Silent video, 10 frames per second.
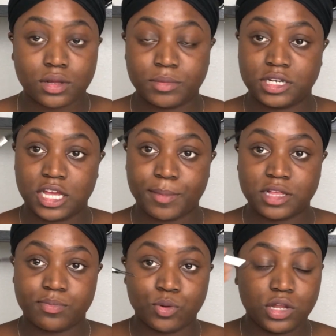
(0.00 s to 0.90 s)
I'm going to take my
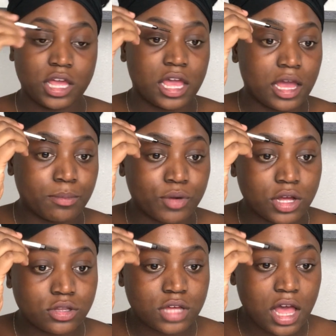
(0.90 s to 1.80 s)
spoolie and
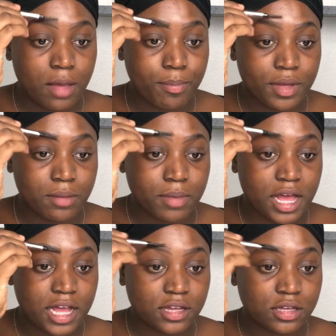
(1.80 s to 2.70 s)
brush up and
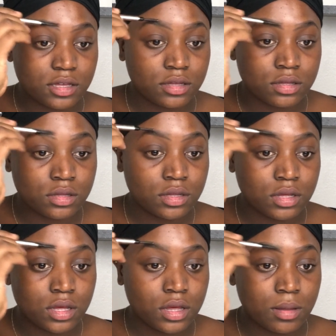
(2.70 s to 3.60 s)
back,
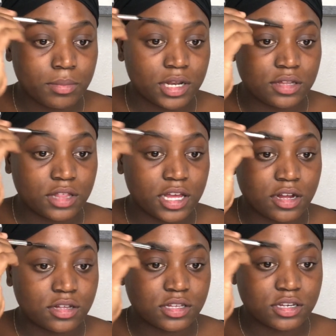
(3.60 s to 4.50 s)
blend the
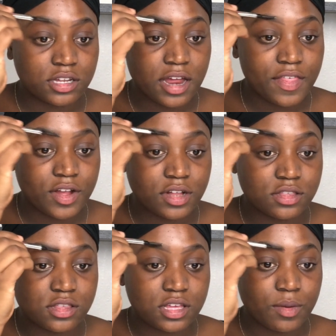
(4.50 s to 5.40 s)
hairs in together
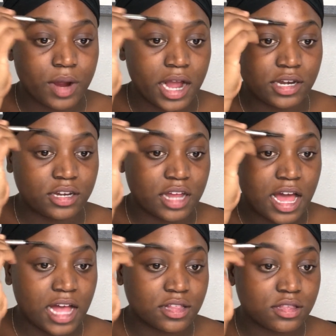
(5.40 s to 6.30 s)
and see where I need to
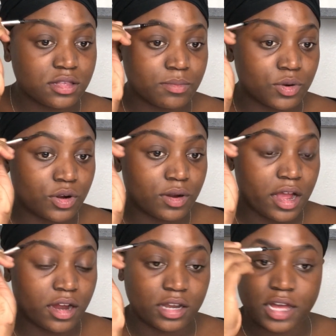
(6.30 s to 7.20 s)
add some more
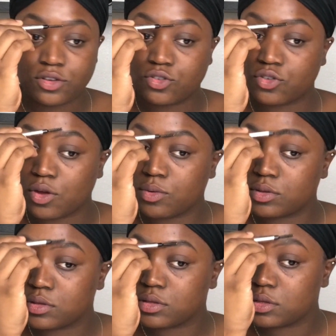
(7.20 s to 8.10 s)
hair-like
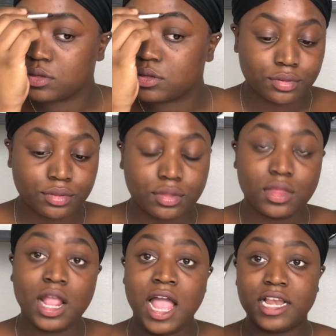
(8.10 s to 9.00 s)
strokes.
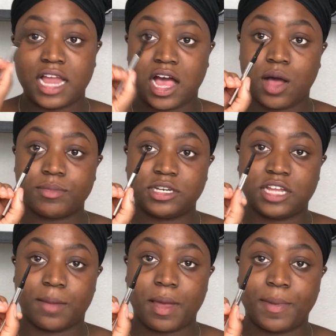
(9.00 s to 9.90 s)
And now I'm going
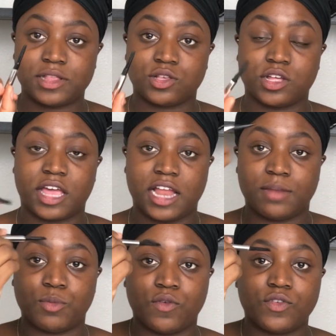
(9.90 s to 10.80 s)
to take my pencil again
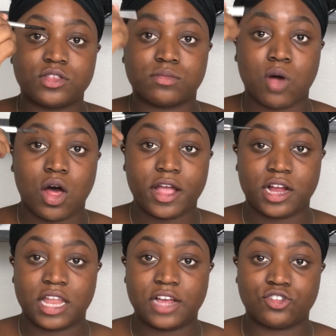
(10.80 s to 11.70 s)
and move small
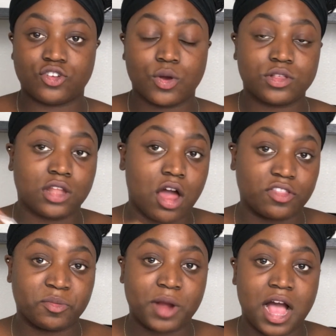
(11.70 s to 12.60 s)
hair-like strokes
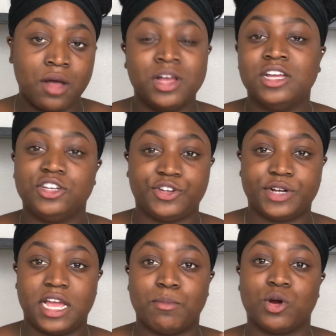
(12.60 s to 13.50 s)
along the brow to
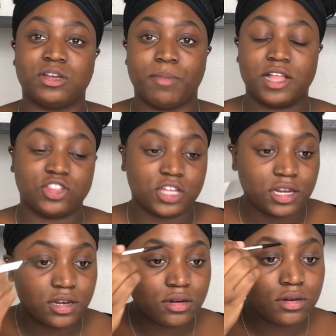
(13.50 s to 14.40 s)
create more dimension.